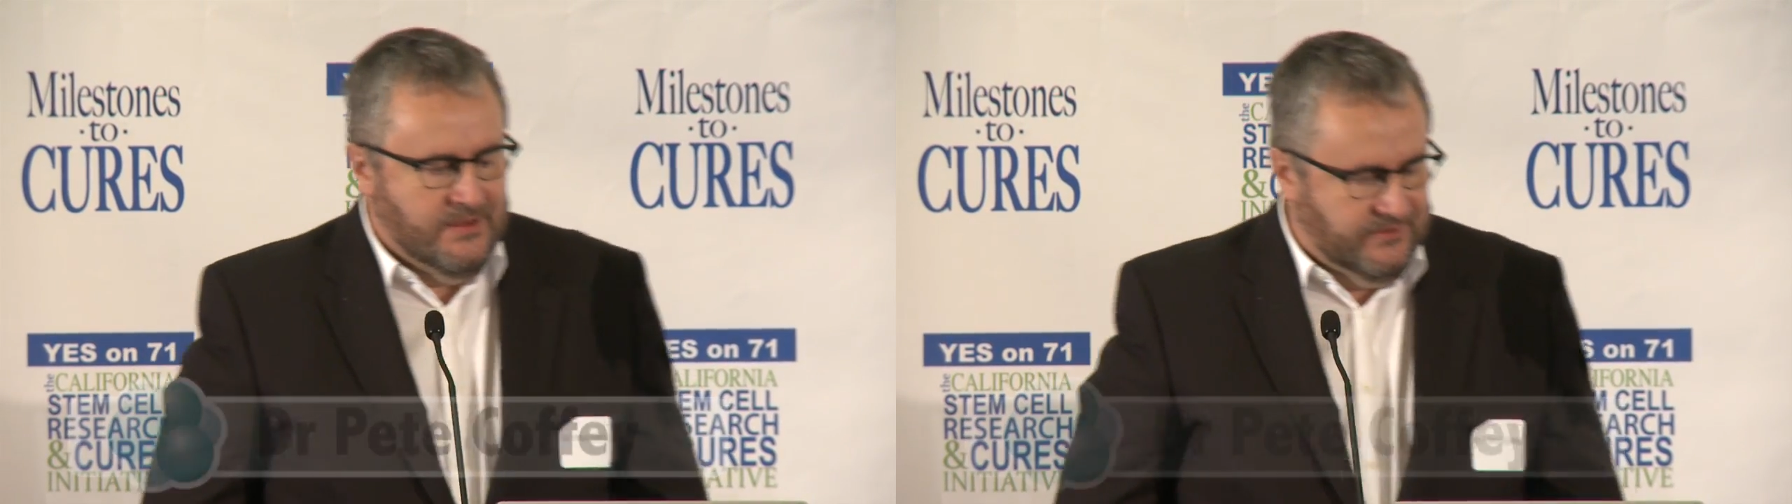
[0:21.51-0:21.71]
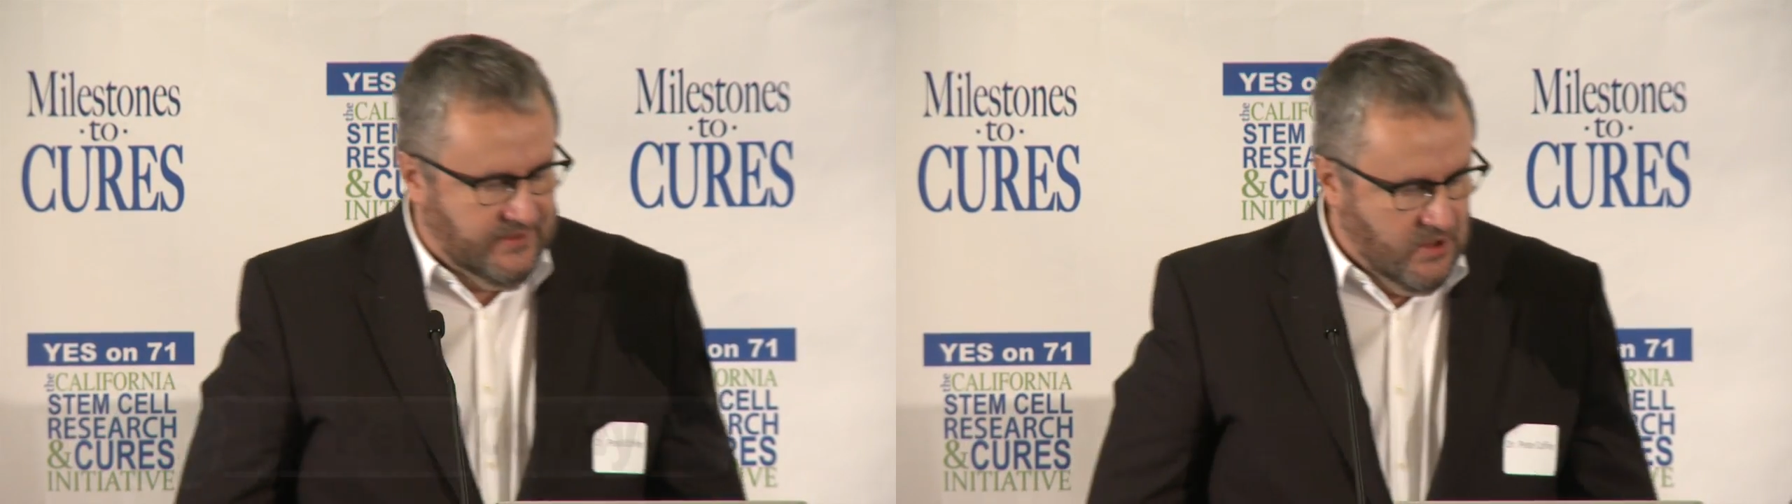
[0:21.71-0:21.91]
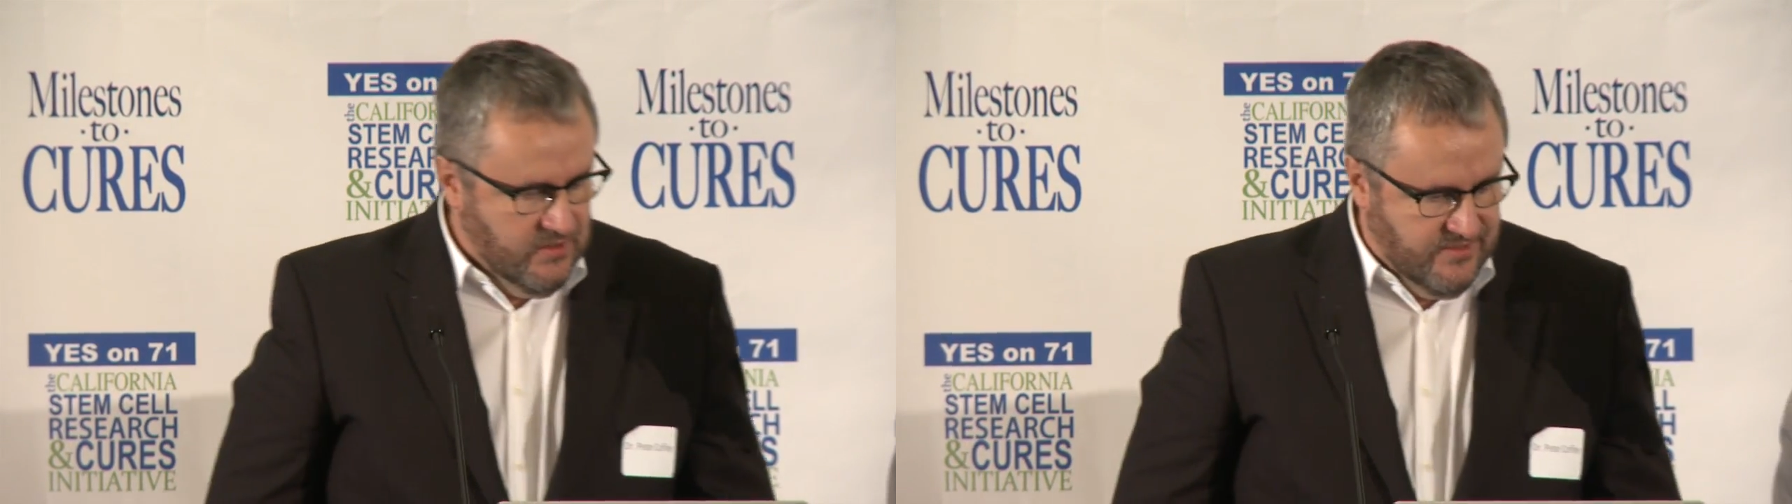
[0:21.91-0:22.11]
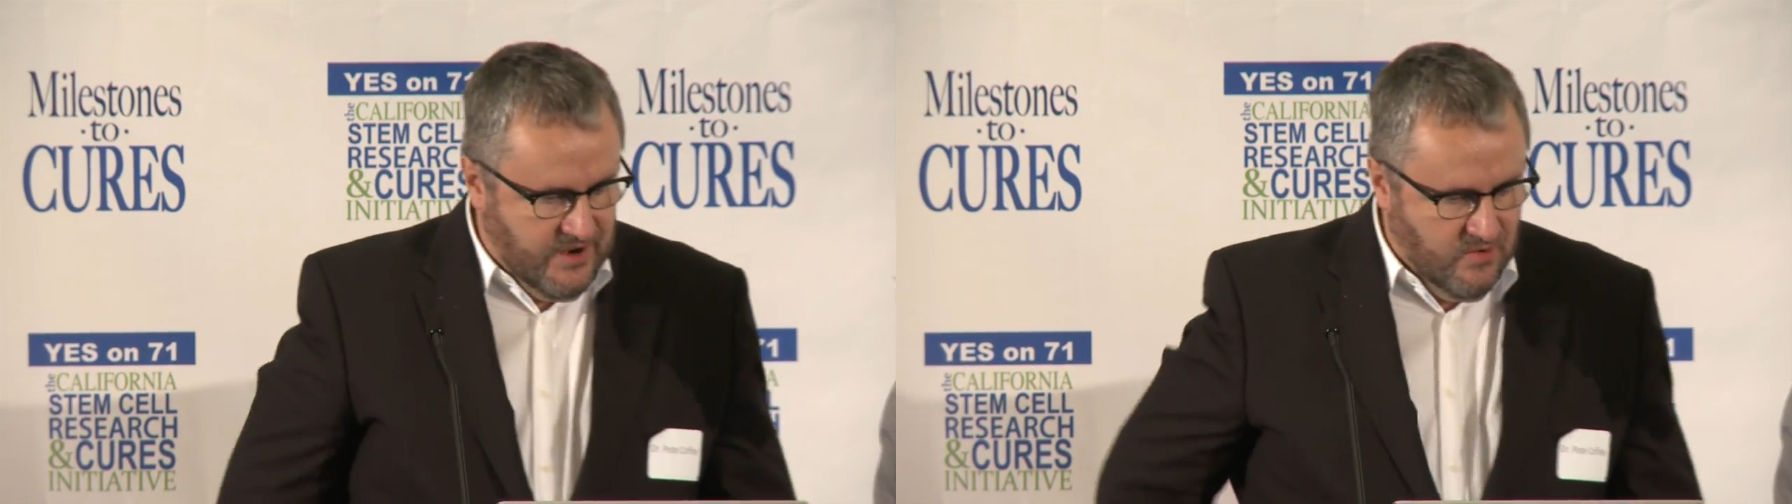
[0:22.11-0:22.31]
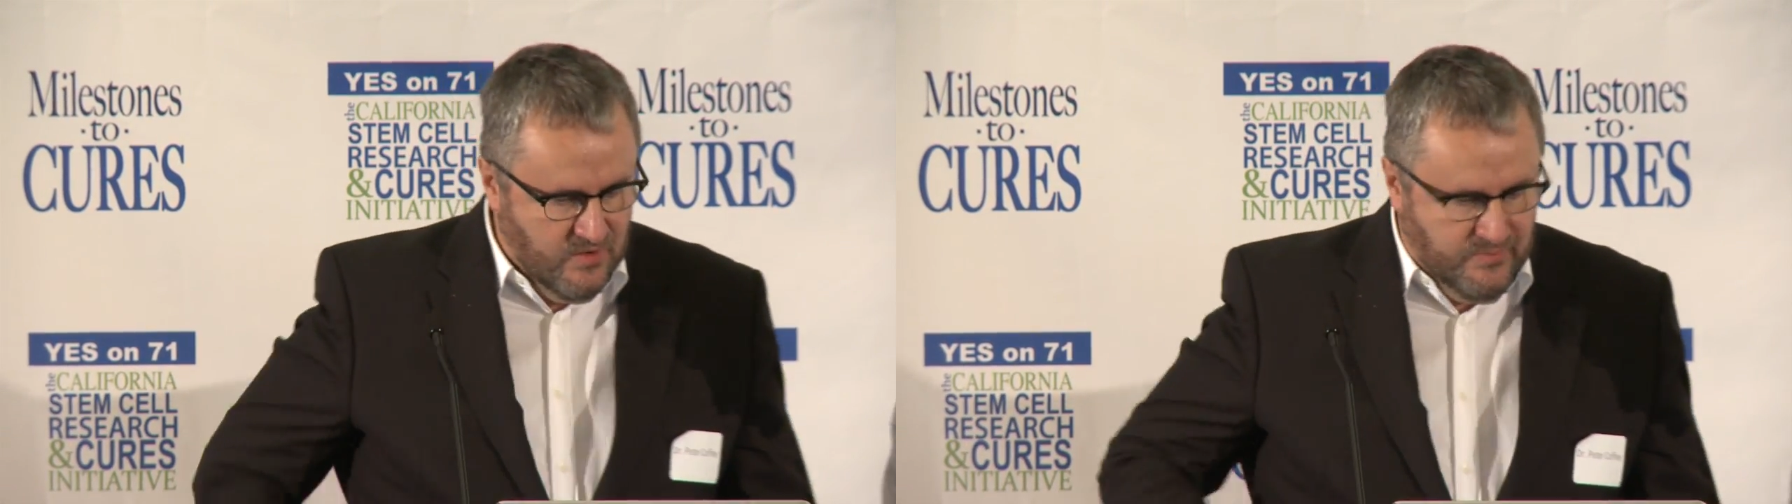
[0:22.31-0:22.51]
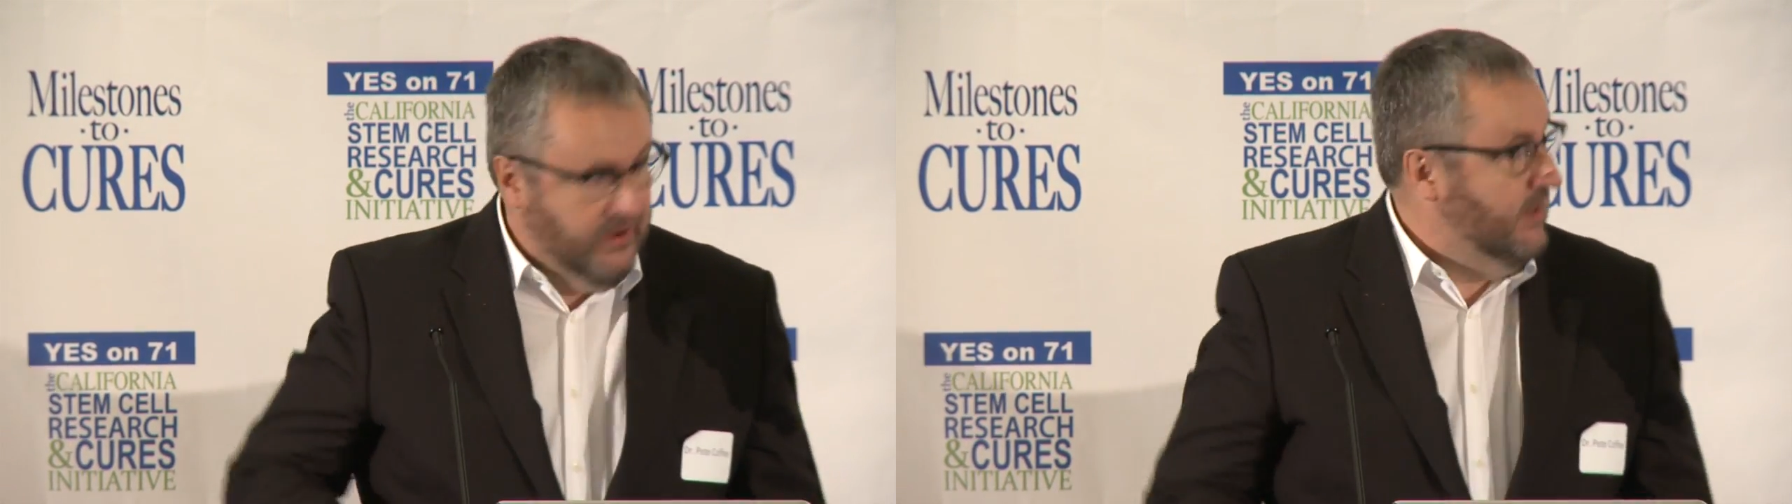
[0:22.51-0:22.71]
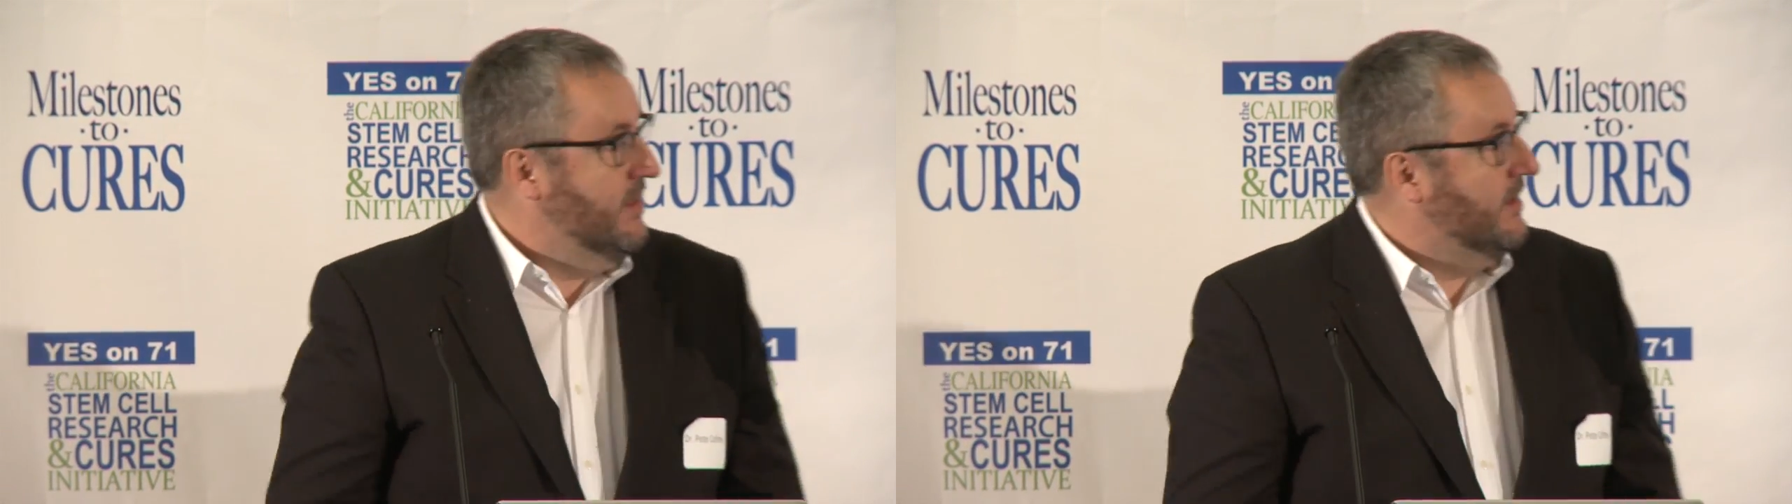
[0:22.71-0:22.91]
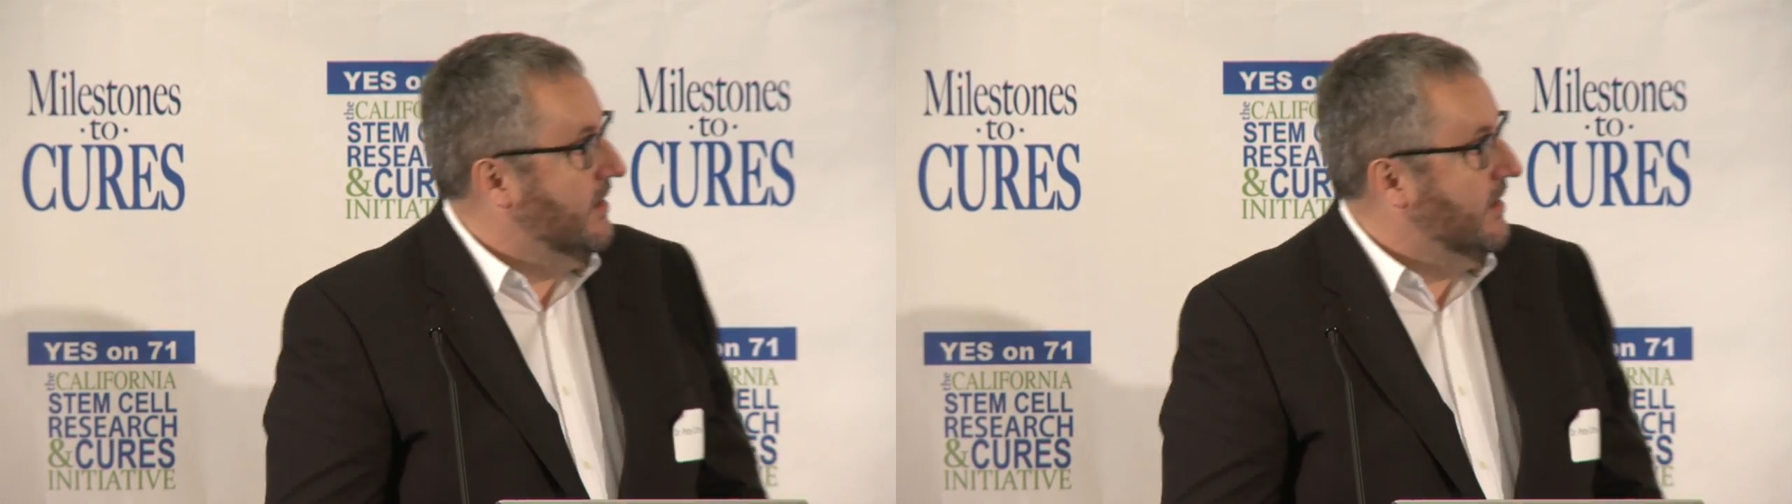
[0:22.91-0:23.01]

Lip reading: cell therapy